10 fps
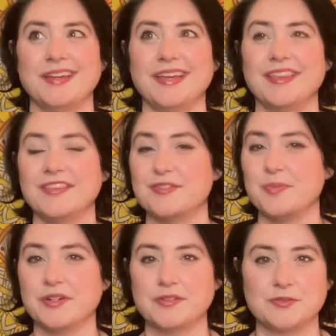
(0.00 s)
in the
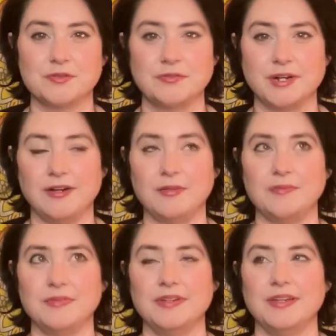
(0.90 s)
spiritual
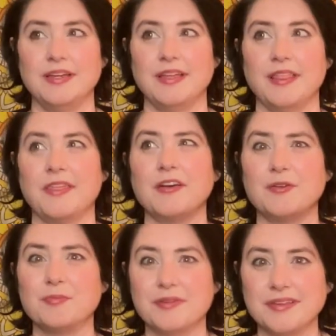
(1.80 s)
realm that
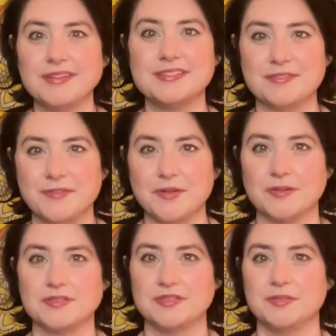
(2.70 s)
are really
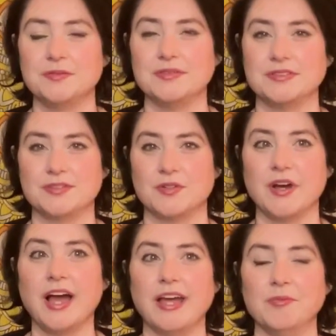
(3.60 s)
difficult to
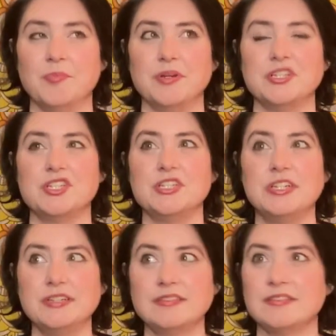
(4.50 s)
describe, but
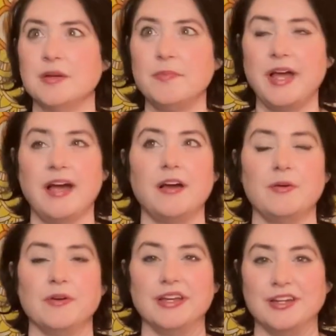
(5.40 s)
she
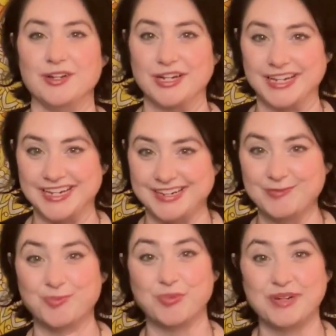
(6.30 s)
somehow
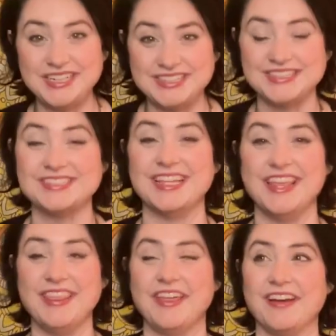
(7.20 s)
reaches
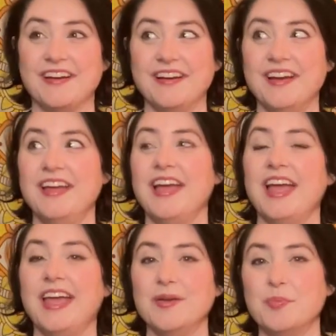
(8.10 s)
in there
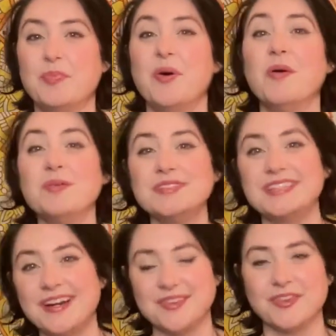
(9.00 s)
and pulls
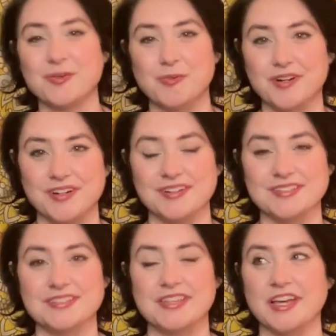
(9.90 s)
out the
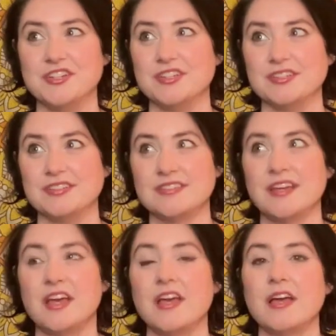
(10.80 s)
words that just
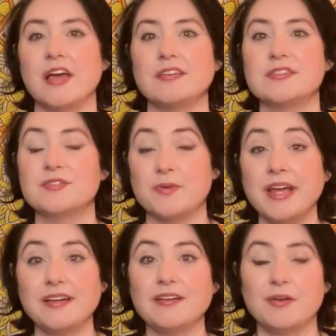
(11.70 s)

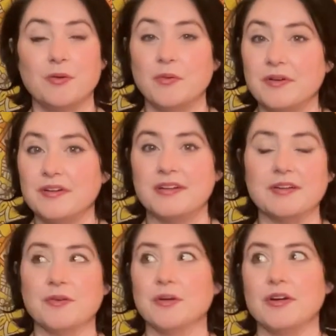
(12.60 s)
strike a chord
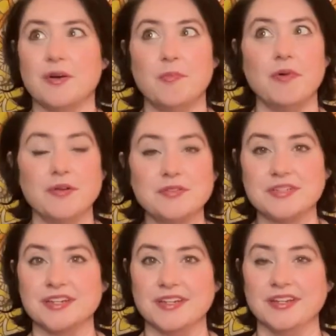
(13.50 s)
or
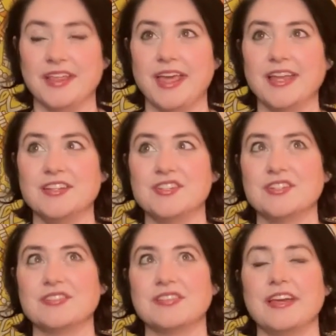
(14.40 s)
emotion and
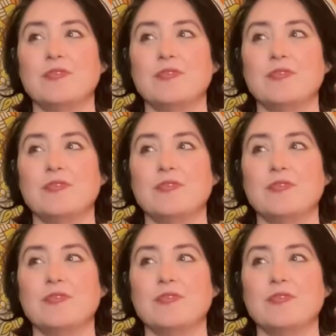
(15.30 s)
just like